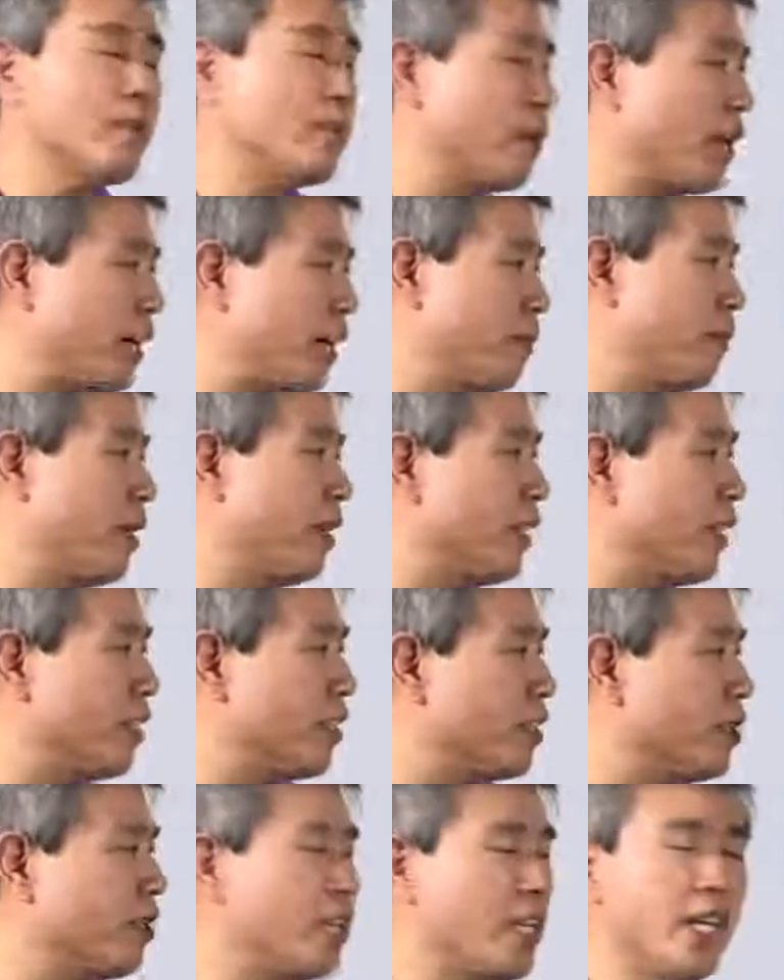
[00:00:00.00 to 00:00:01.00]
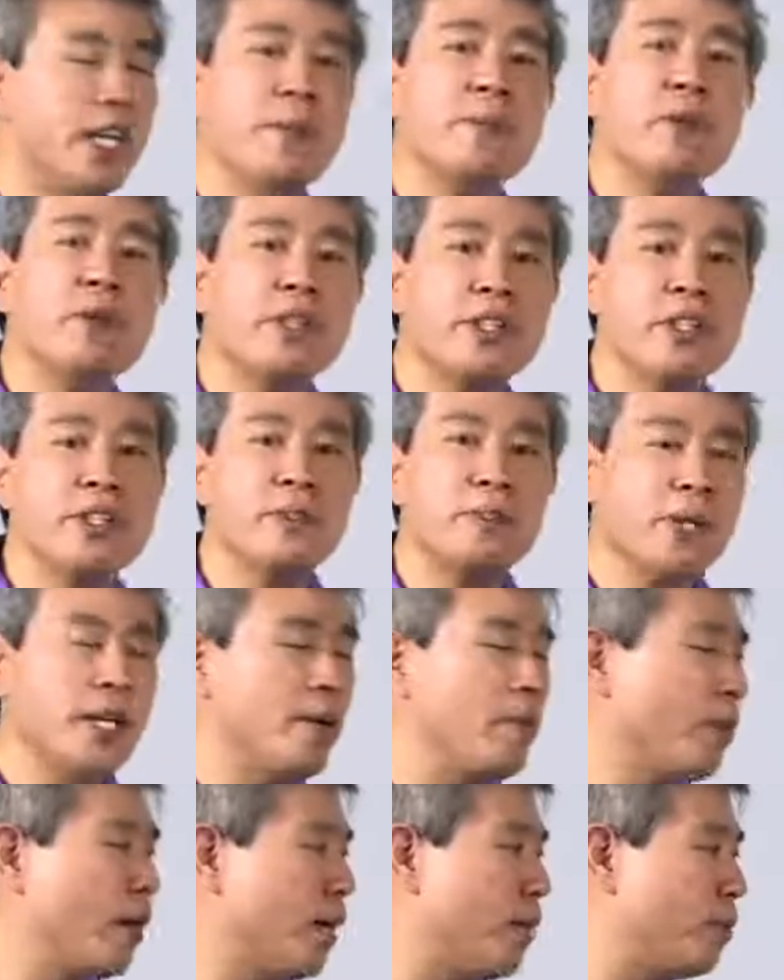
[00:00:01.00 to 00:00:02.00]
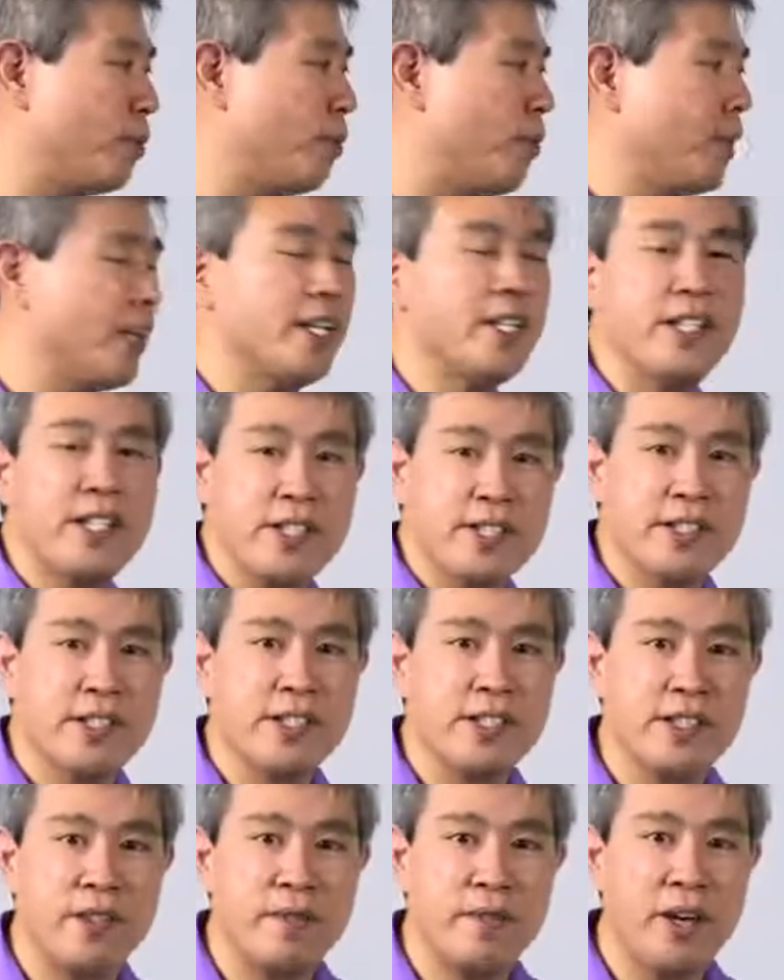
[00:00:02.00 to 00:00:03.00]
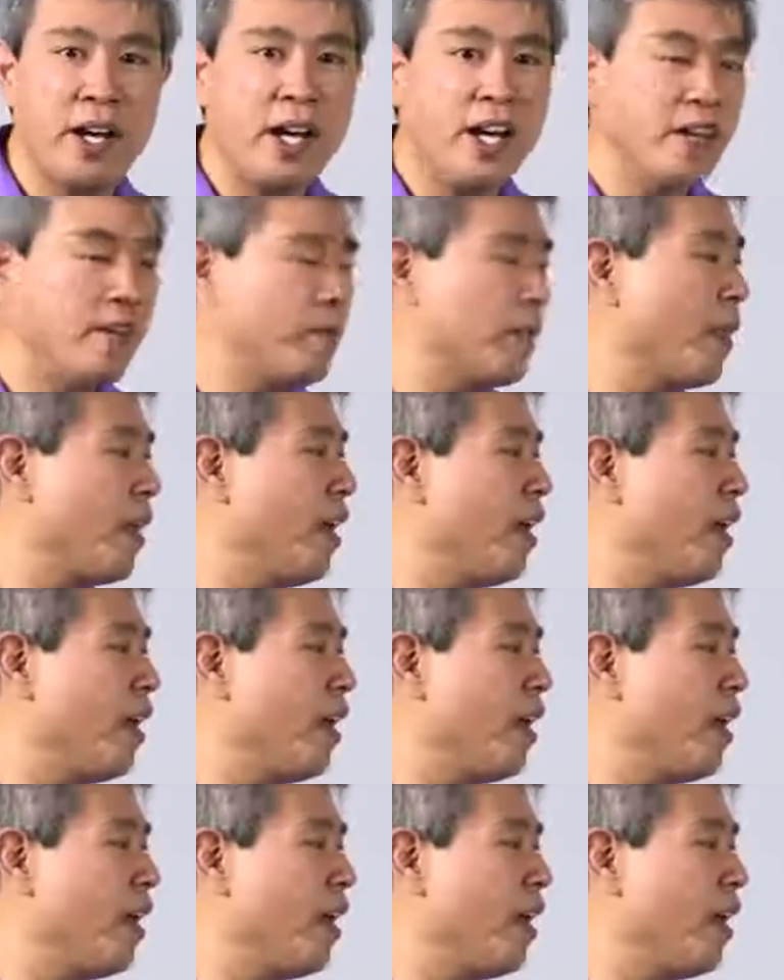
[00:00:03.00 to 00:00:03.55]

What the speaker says: recommend that you keep your display white point at D65.